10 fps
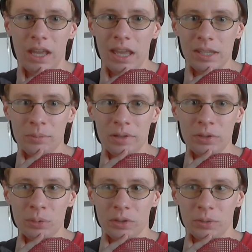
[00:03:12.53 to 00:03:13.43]
as my
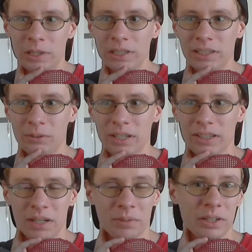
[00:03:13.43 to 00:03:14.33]
viewers because I don't get a
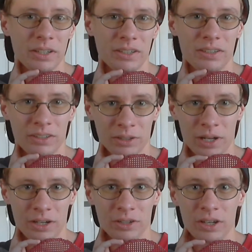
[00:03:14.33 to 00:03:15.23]
lot of audience
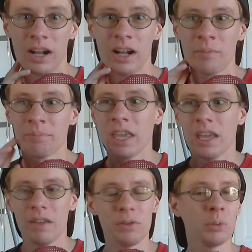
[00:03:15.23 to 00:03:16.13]
interaction. Um,
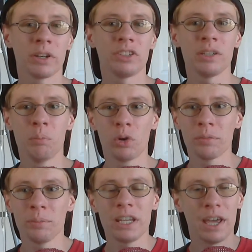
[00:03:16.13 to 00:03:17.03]
if you want to see more
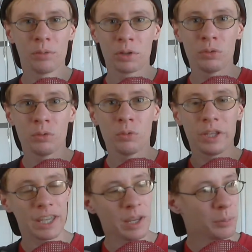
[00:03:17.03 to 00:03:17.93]
of me, head over to the
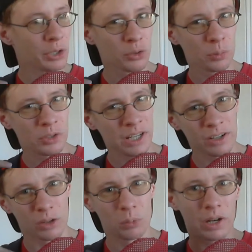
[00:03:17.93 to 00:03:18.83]
Game Reader Group
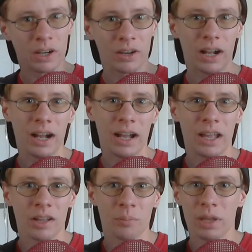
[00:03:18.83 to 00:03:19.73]
channel where
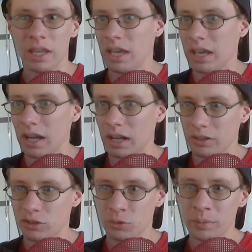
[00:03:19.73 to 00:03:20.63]
I am uh,
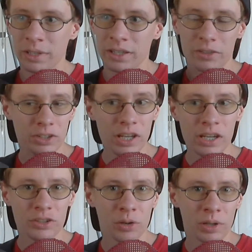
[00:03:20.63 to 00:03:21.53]
streaming The
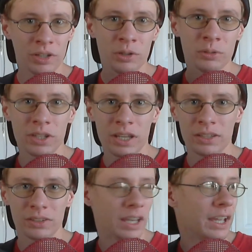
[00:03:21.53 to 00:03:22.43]
Jade Show on
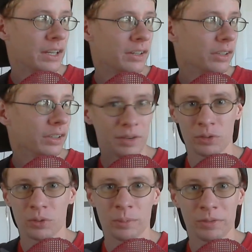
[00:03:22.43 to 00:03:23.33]
Tuesdays and live
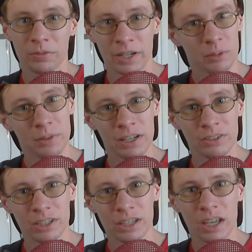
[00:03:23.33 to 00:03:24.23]
streaming Final
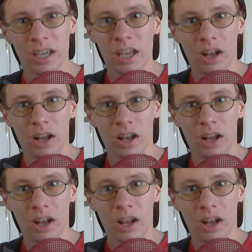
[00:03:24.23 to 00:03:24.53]
Fantasy